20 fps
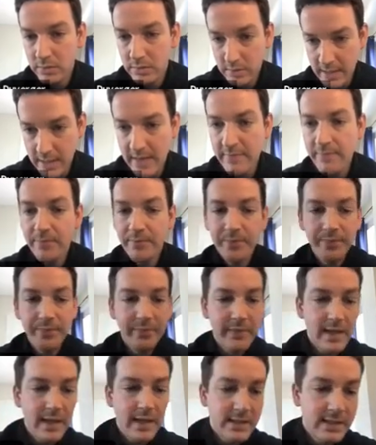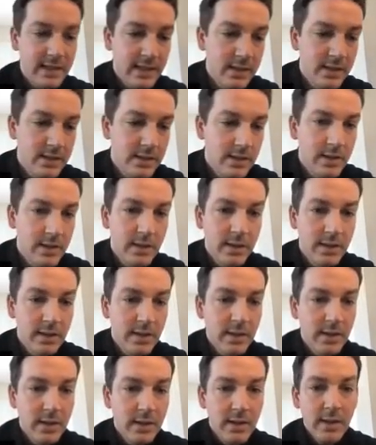Okay, excellent.
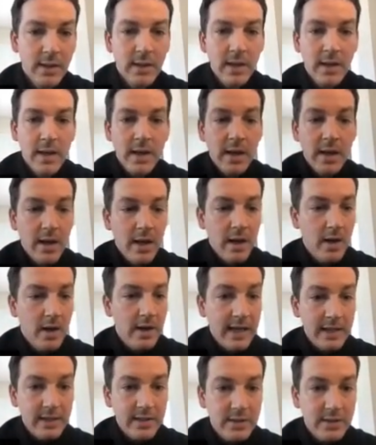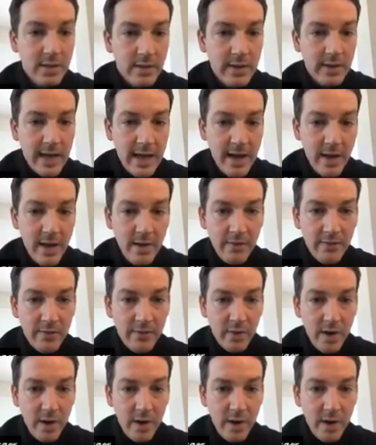Okay, so now for